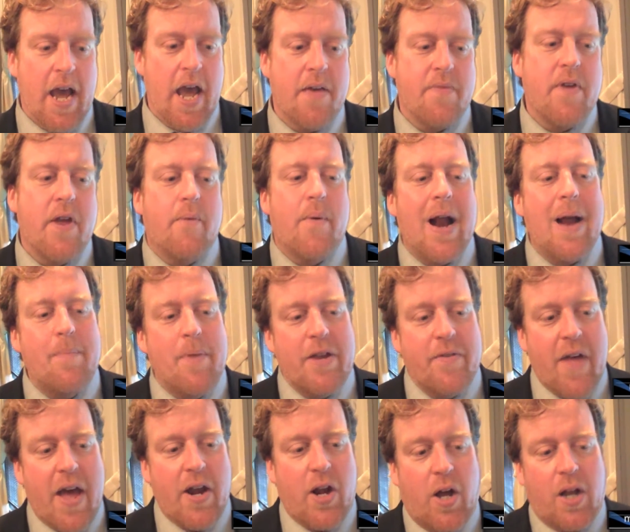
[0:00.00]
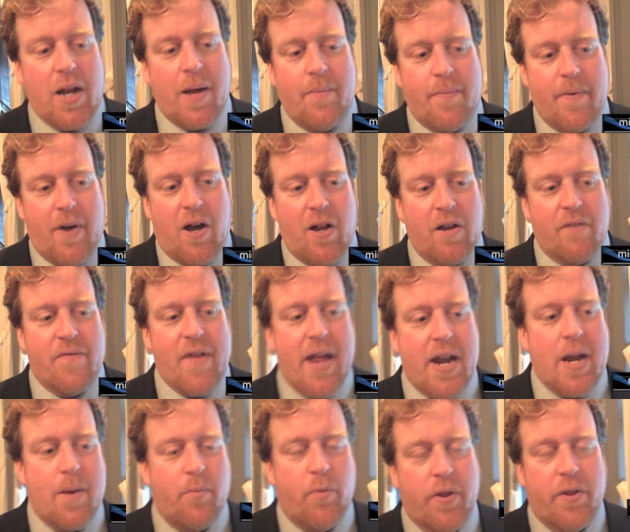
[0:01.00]
And then wrapping that all of
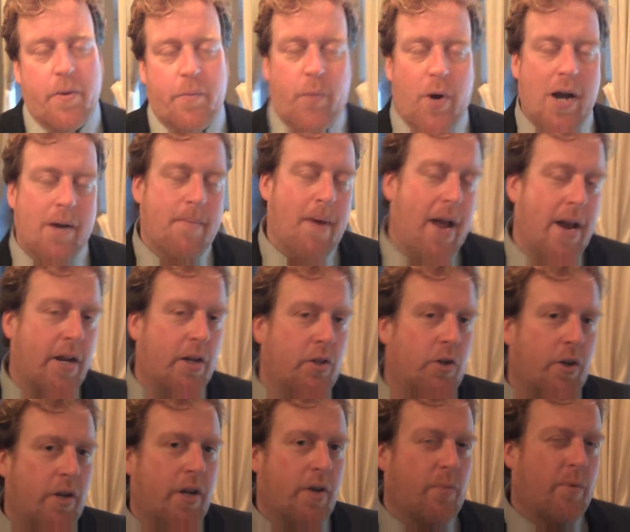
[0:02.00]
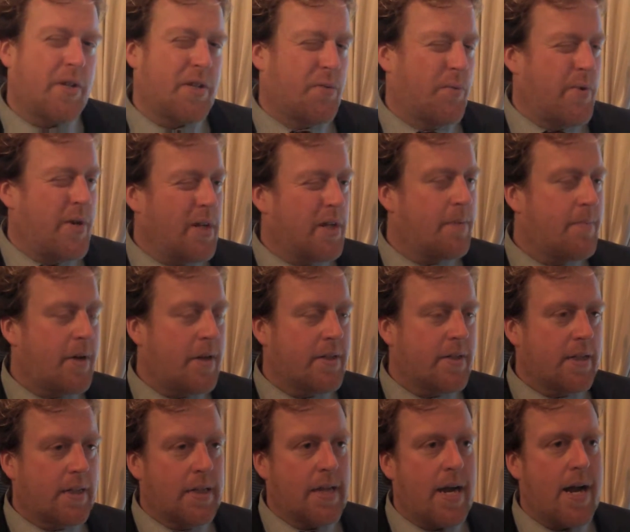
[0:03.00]
that up with a pragmatic look at what's real about
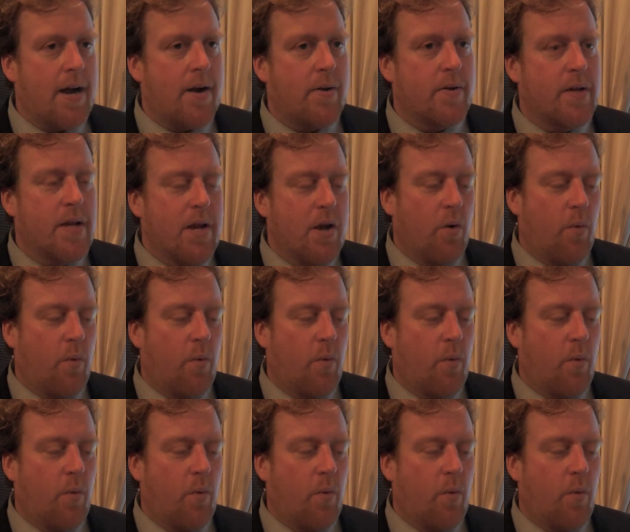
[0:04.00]
the cloud,